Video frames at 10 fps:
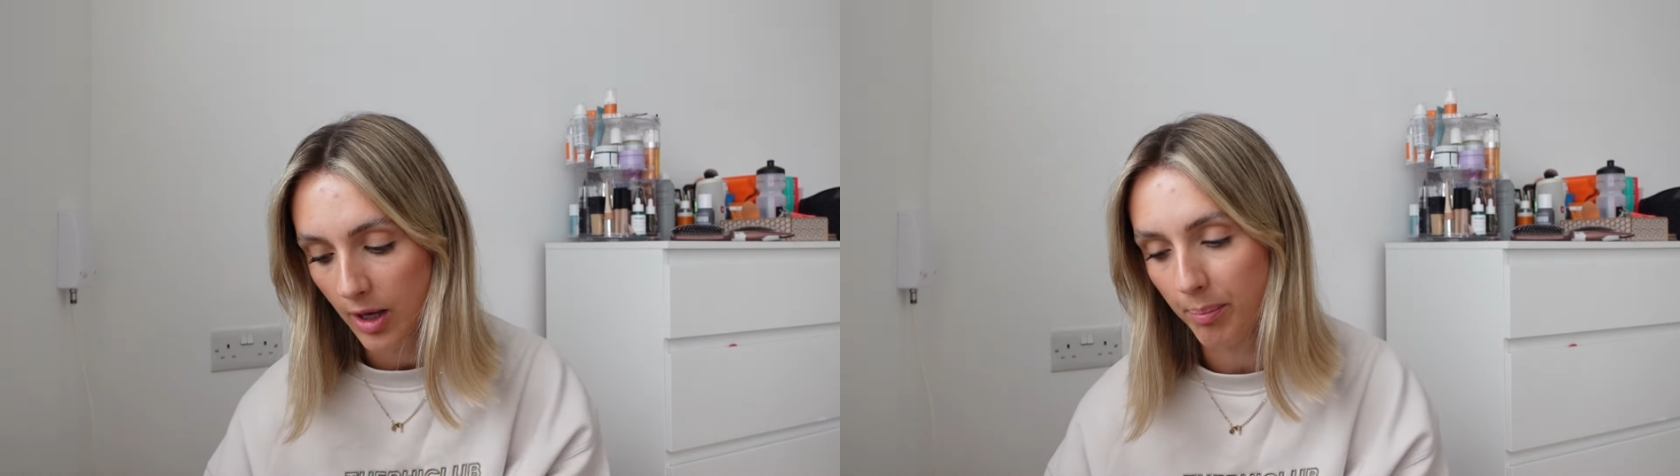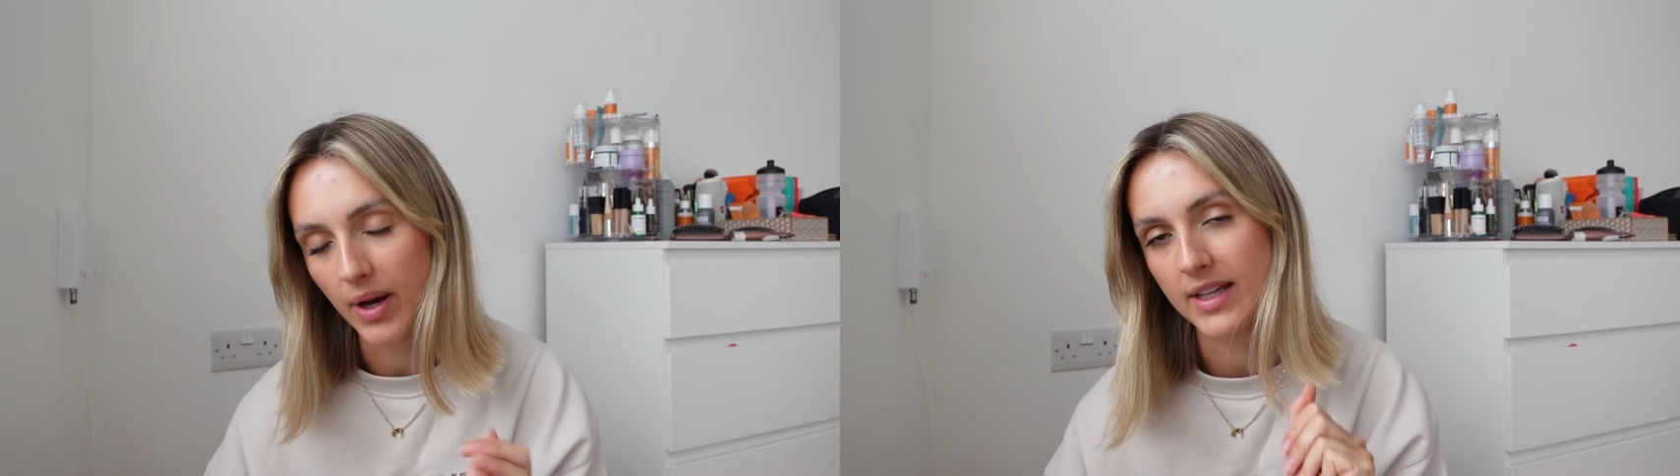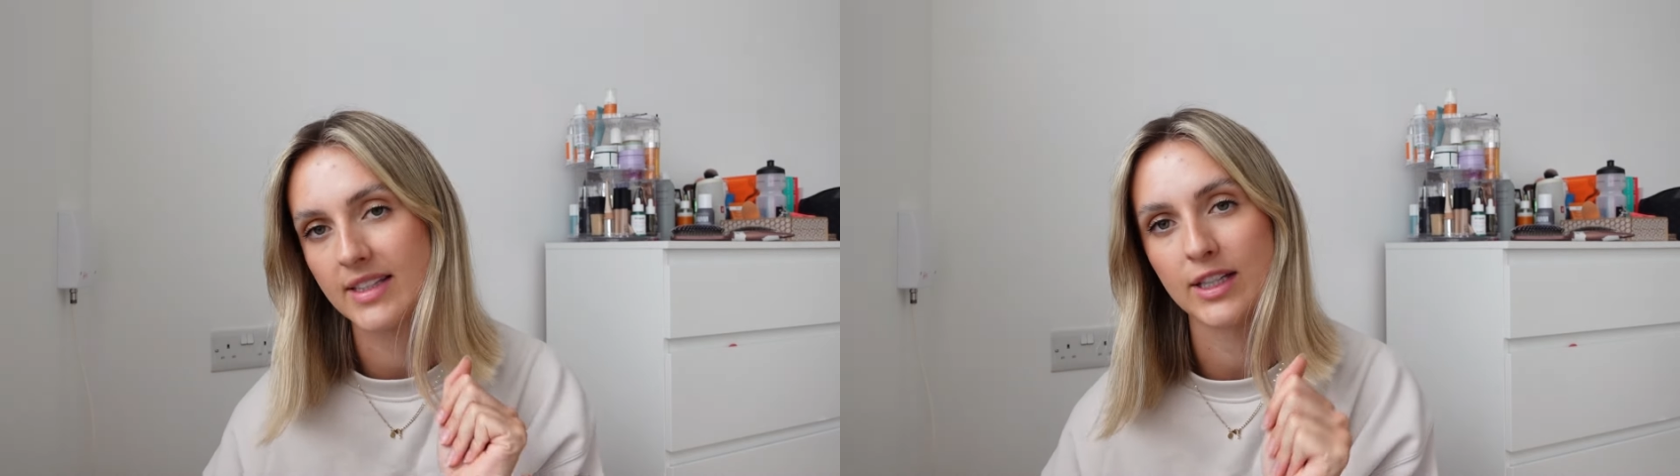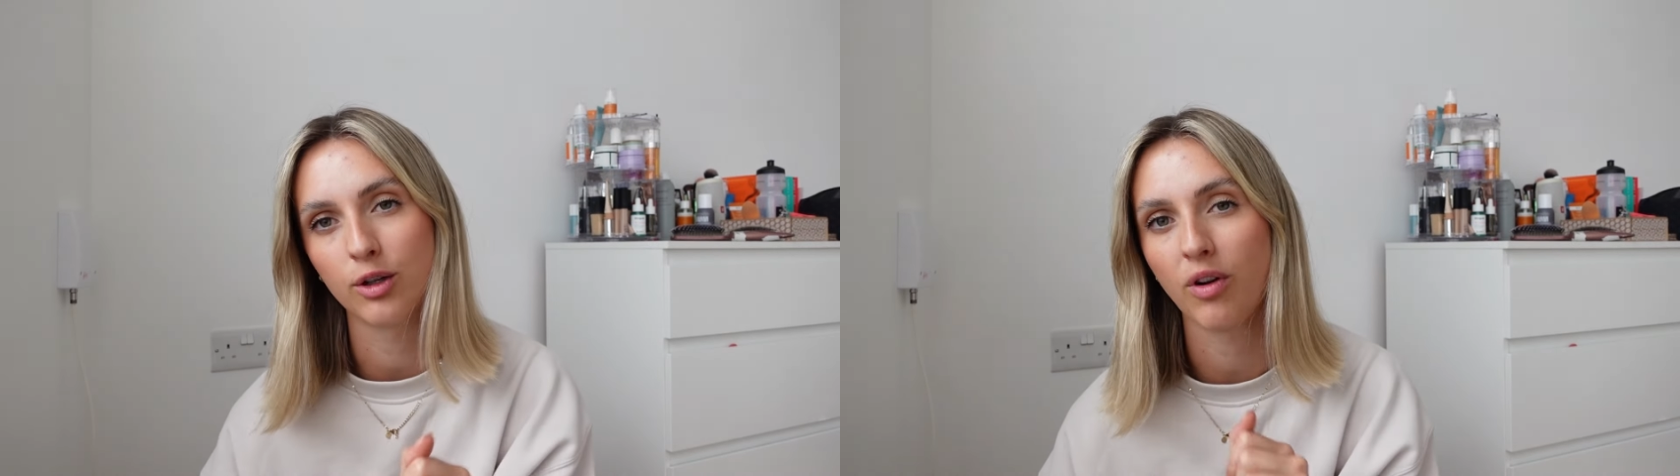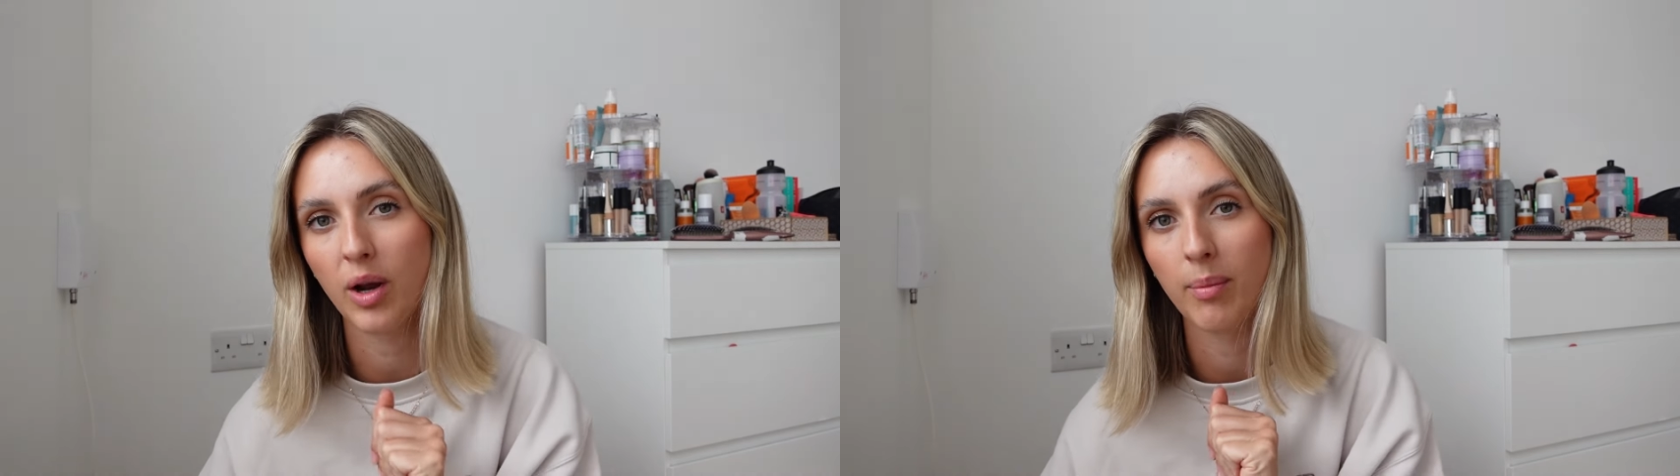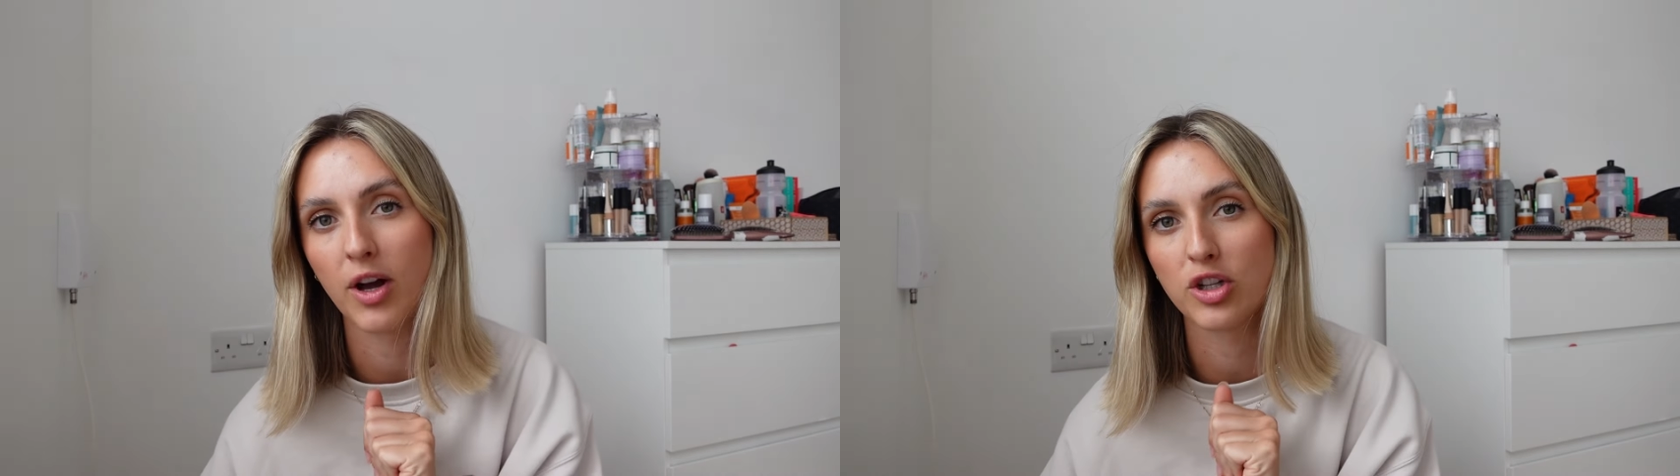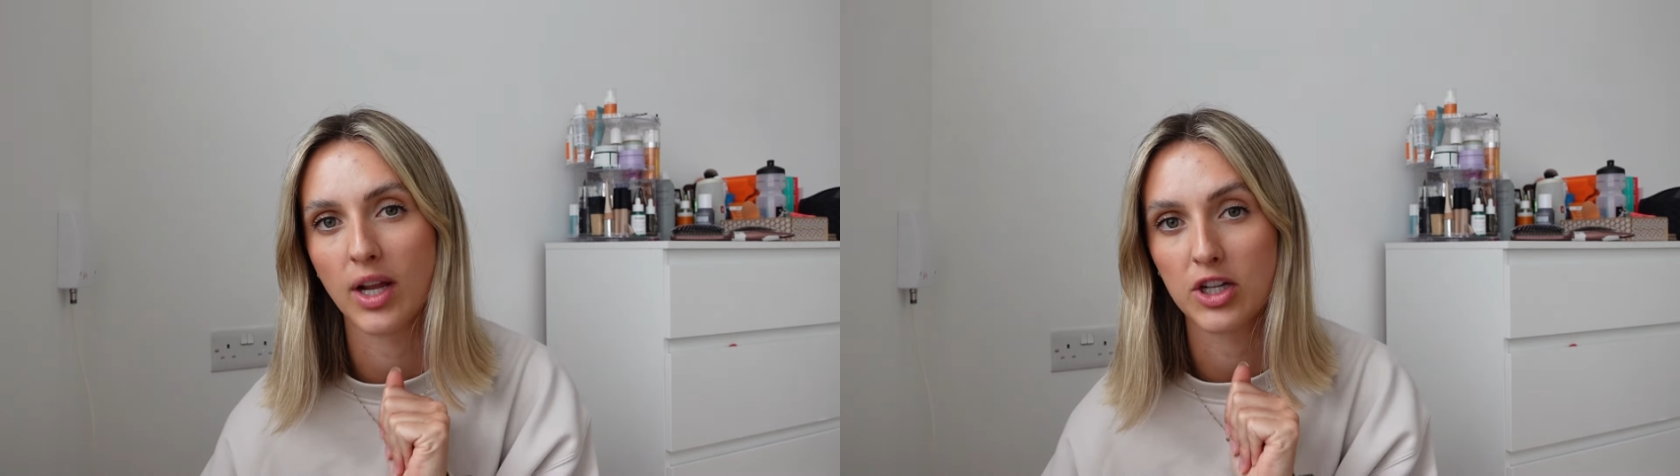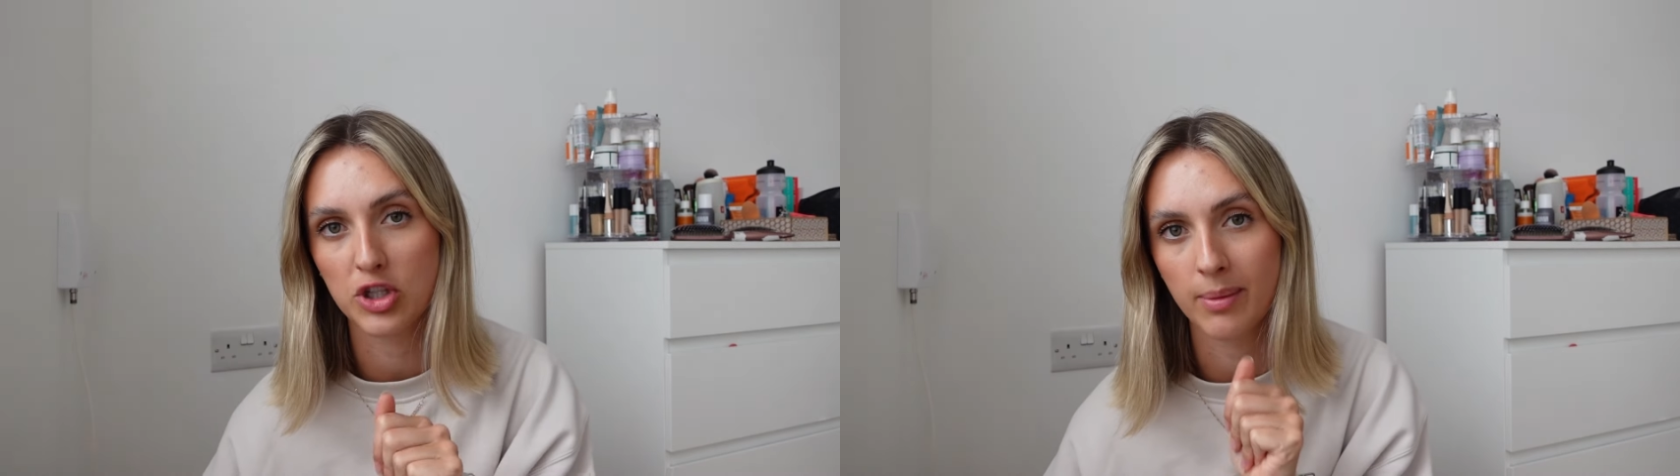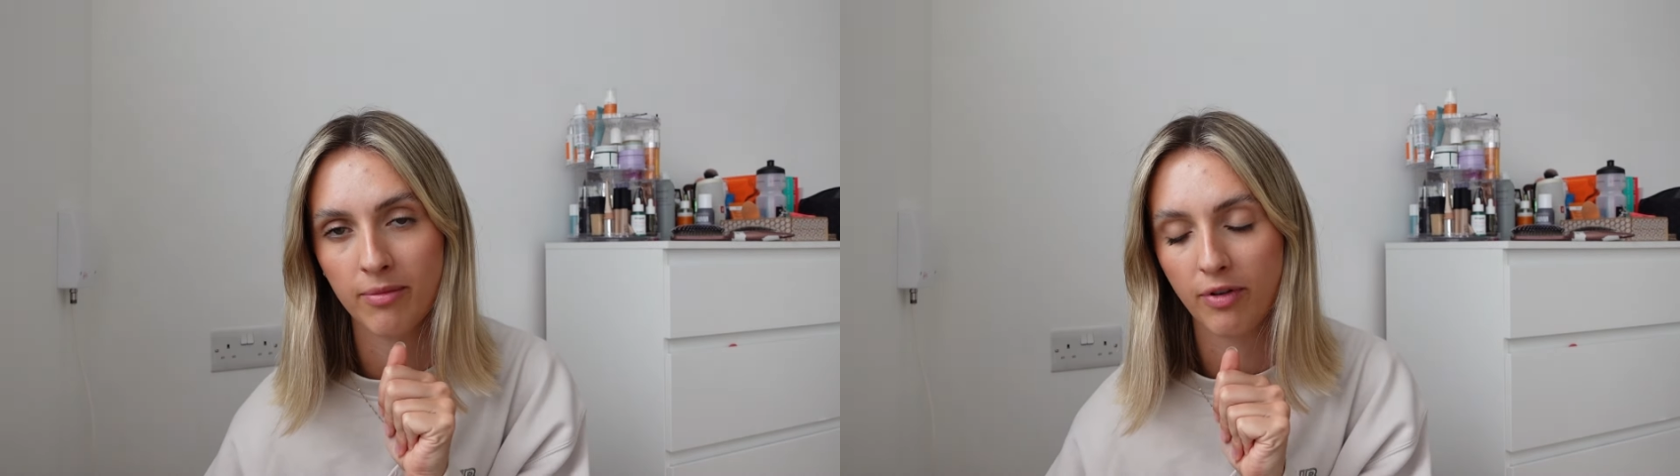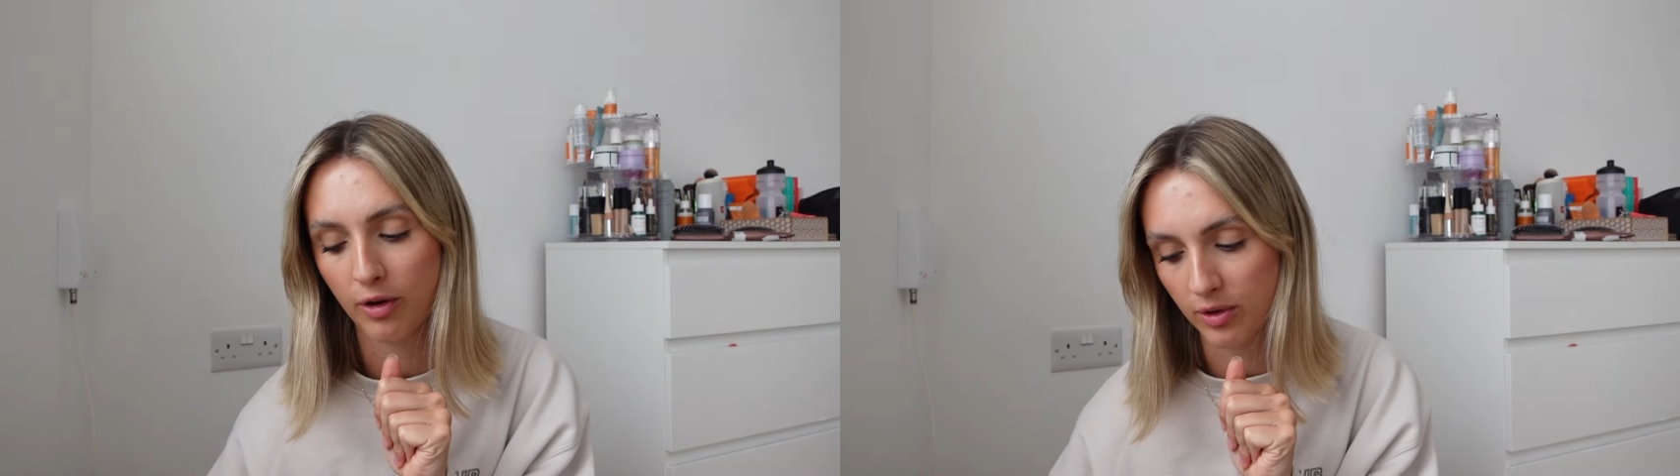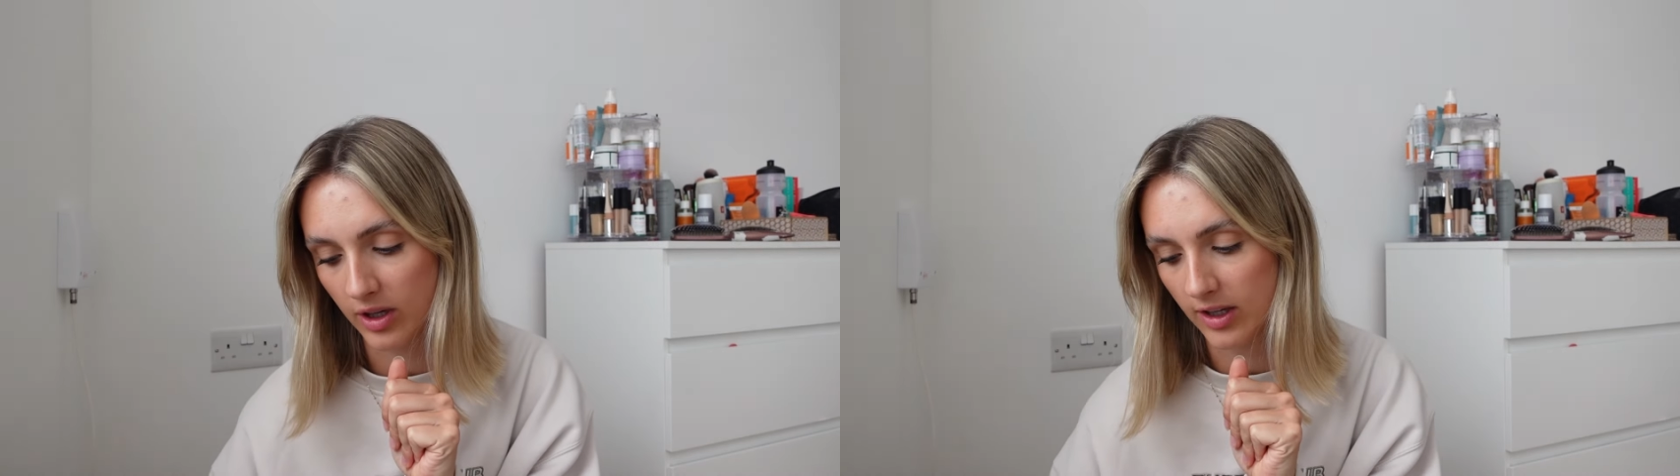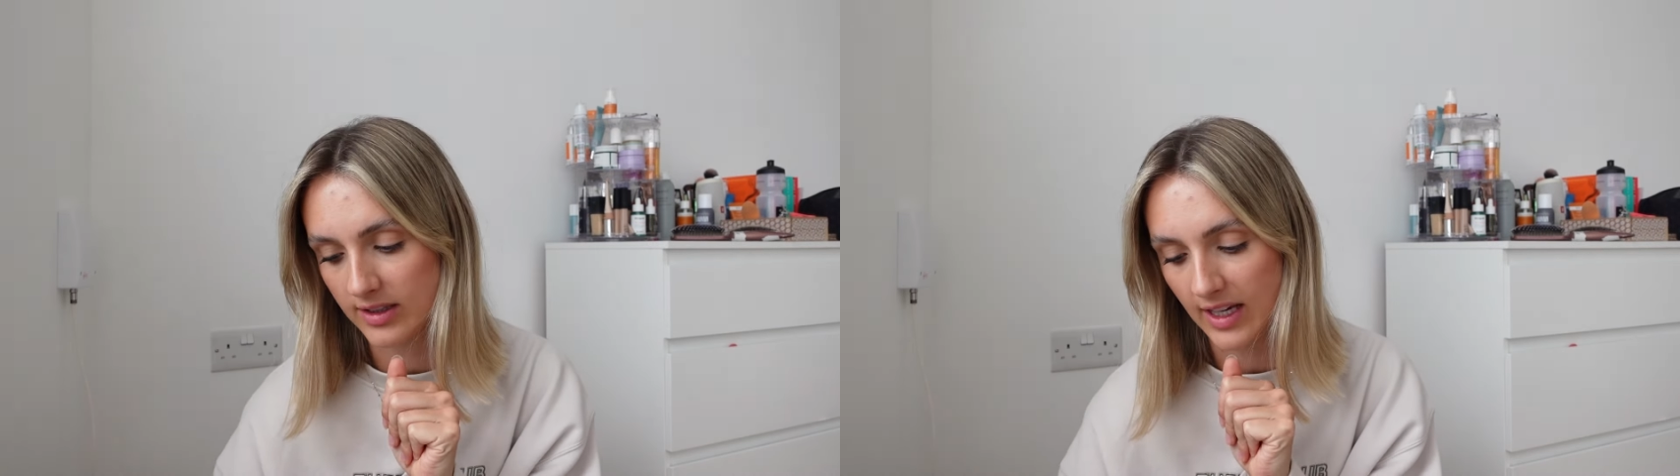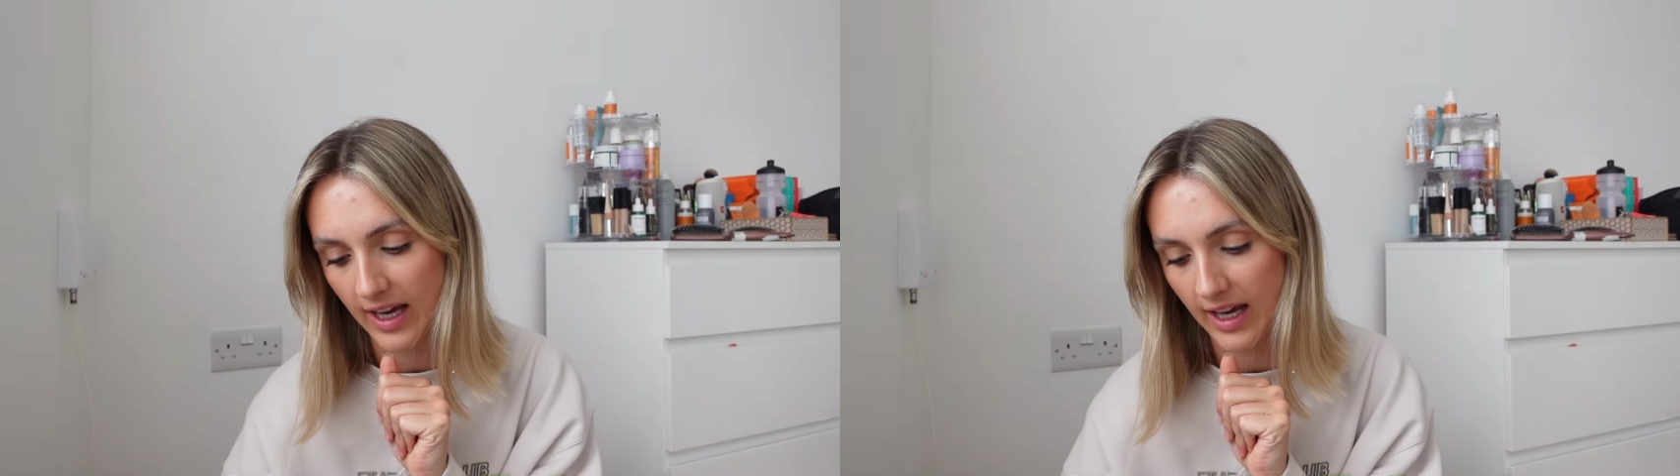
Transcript: but it's still very much like gym focused